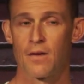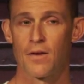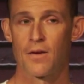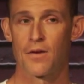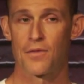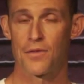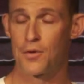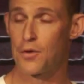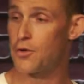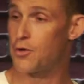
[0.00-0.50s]

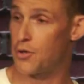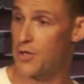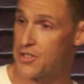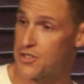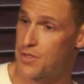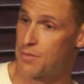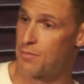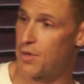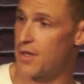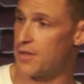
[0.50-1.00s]
through
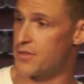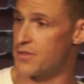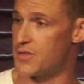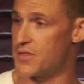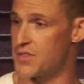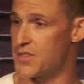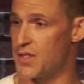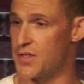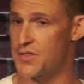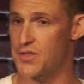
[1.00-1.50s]
Christian brothers and
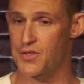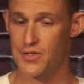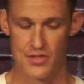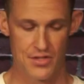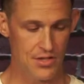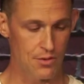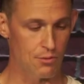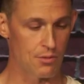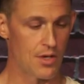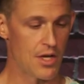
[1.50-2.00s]
sisters
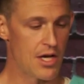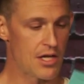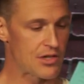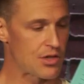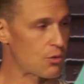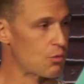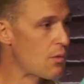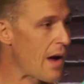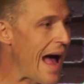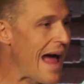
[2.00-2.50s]
to, to
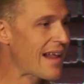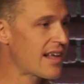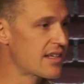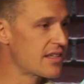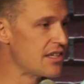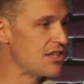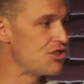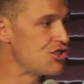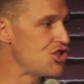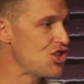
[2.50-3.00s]

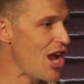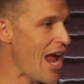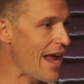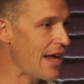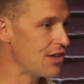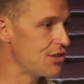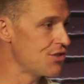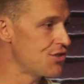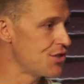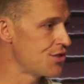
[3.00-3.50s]
radically
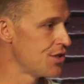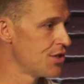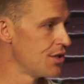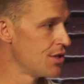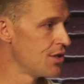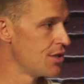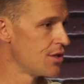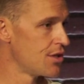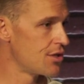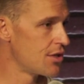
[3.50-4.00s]
change
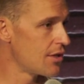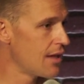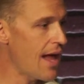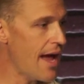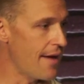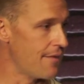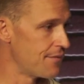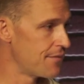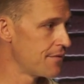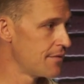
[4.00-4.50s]
your
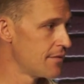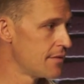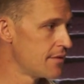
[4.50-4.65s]
life?